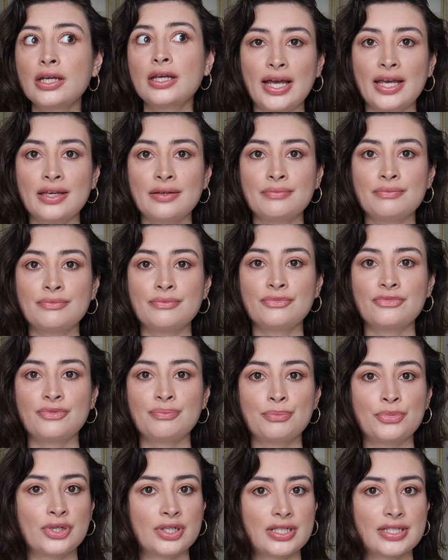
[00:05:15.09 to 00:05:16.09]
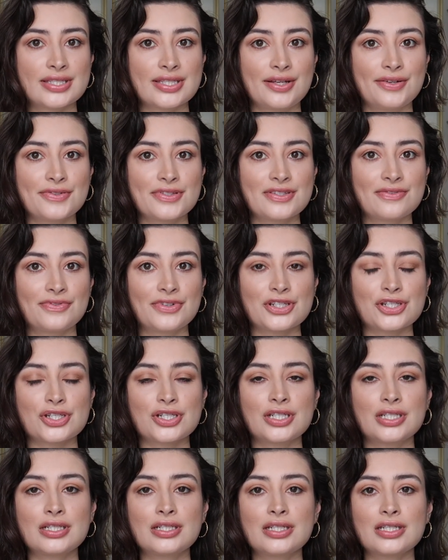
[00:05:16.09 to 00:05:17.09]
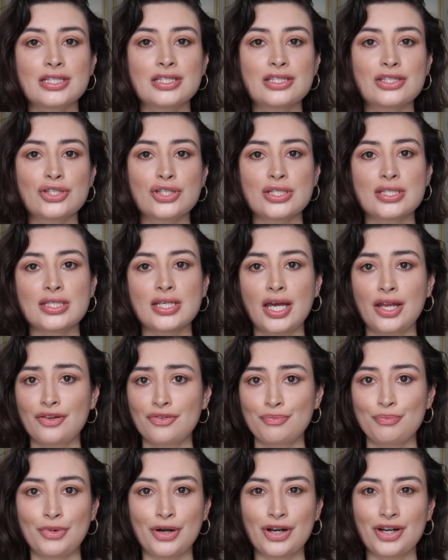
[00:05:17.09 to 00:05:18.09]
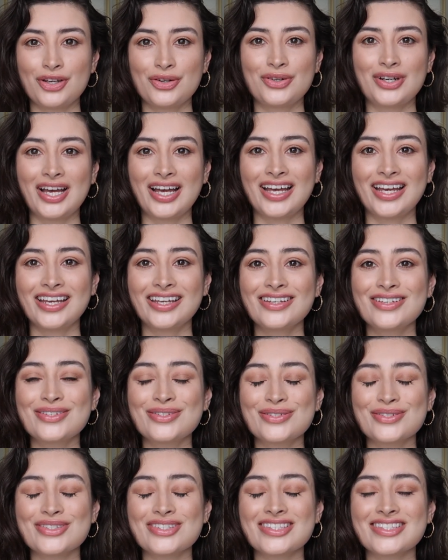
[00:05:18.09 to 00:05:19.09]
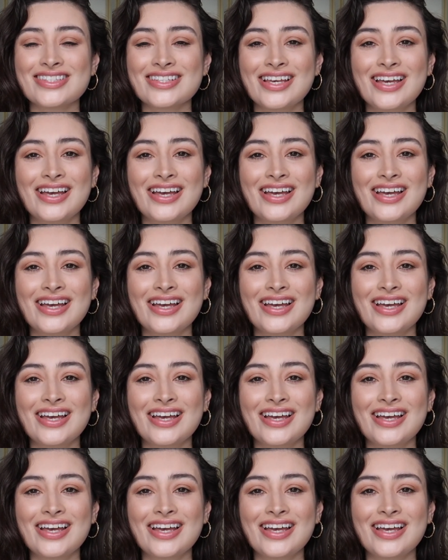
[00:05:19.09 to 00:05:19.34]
I'm pretty self-sufficient. It's just kind of Mario and I who's